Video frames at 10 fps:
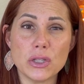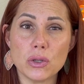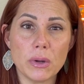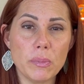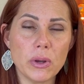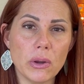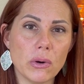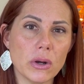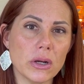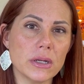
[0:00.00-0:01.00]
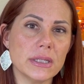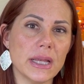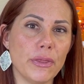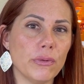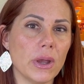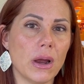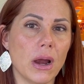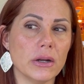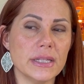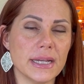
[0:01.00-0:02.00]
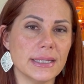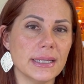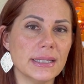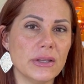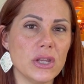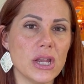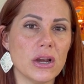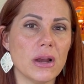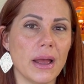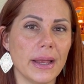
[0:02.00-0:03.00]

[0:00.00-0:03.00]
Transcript: three pre orders and three RTSs in the year.